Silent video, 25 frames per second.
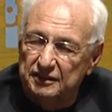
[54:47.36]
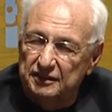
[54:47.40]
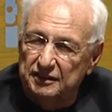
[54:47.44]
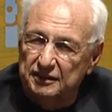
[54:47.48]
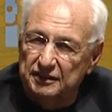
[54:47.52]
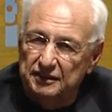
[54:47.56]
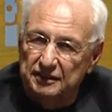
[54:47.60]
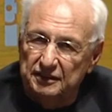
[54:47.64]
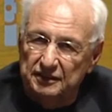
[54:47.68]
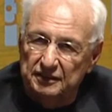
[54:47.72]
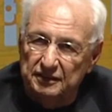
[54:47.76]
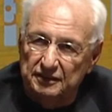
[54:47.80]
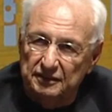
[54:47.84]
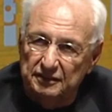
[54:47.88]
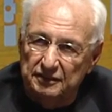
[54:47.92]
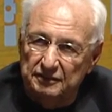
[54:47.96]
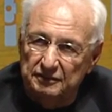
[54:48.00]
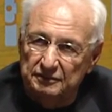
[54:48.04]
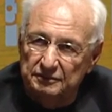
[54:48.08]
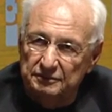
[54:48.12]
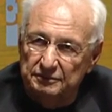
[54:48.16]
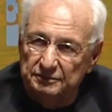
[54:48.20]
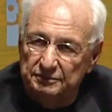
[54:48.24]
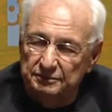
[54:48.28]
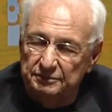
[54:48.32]
uh,
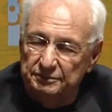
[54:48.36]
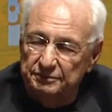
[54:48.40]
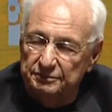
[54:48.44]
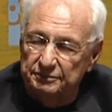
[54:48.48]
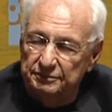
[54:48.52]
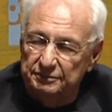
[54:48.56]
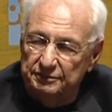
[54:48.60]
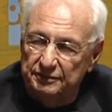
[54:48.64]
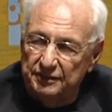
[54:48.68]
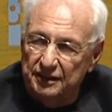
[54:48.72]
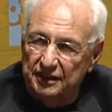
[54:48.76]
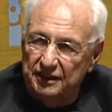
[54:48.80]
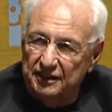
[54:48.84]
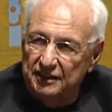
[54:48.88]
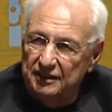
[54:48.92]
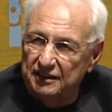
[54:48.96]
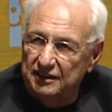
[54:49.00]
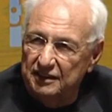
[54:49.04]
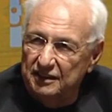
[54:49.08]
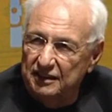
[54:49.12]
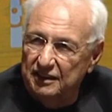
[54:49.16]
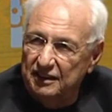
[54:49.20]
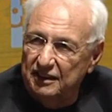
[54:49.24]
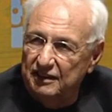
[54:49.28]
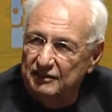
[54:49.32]
I,
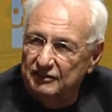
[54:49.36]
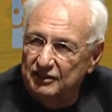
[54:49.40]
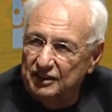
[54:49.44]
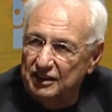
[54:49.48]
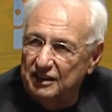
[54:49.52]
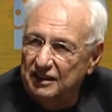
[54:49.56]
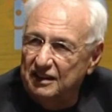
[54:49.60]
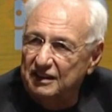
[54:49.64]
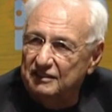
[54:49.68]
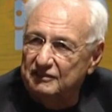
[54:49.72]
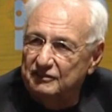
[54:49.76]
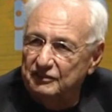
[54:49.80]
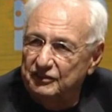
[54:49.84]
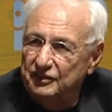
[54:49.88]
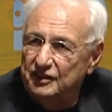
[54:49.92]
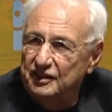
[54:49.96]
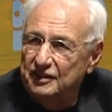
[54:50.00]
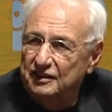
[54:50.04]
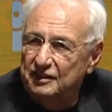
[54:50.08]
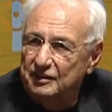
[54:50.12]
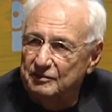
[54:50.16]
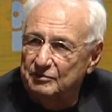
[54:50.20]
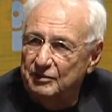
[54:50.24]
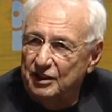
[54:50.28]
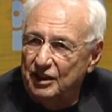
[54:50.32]
I, have a gut
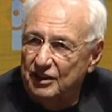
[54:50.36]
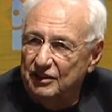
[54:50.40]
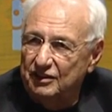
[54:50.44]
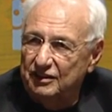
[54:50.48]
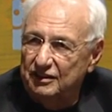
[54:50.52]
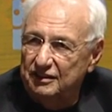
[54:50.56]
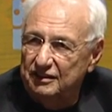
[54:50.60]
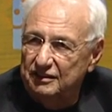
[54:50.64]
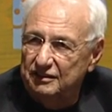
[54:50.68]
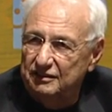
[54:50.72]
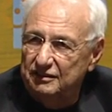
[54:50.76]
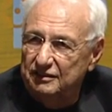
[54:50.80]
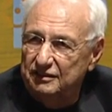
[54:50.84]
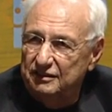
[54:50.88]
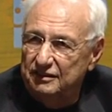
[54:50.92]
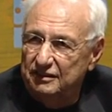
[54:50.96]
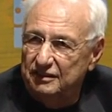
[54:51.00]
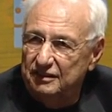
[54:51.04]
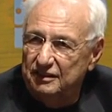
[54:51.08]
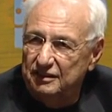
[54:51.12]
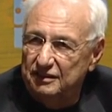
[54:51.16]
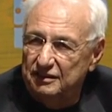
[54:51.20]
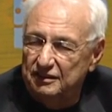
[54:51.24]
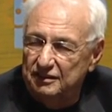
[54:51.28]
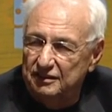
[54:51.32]
feel about it.
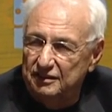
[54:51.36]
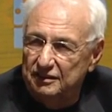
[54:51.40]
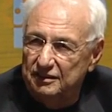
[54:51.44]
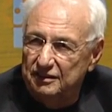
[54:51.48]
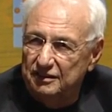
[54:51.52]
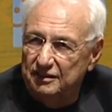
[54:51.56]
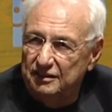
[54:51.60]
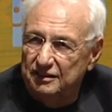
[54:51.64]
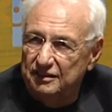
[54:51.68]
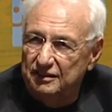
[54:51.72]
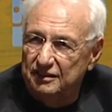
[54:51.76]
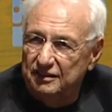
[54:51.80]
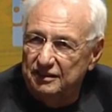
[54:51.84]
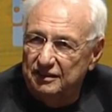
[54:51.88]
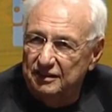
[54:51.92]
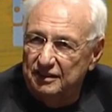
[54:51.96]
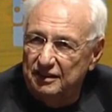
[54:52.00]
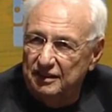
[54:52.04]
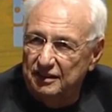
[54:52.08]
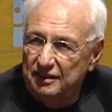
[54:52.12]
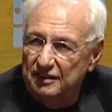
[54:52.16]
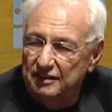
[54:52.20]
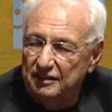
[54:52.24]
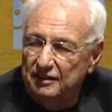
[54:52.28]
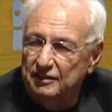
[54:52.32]
That,
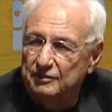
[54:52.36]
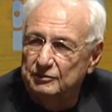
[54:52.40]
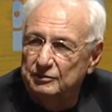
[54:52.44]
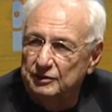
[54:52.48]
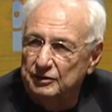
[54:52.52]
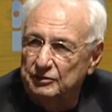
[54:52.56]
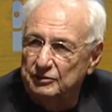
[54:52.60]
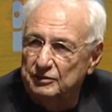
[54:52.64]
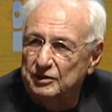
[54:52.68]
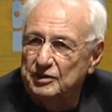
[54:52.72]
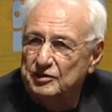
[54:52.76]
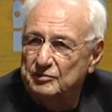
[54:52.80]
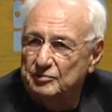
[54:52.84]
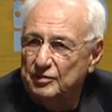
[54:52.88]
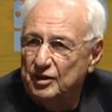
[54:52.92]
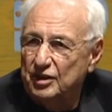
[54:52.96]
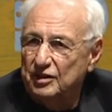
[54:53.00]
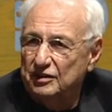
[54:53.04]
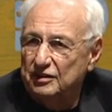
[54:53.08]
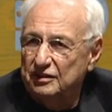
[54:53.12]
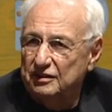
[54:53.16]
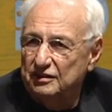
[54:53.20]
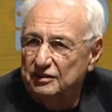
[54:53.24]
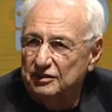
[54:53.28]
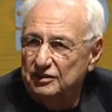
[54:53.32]
and I think we
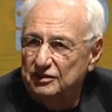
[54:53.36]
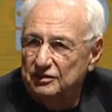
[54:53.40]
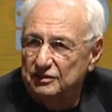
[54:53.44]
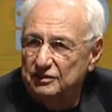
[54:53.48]
responded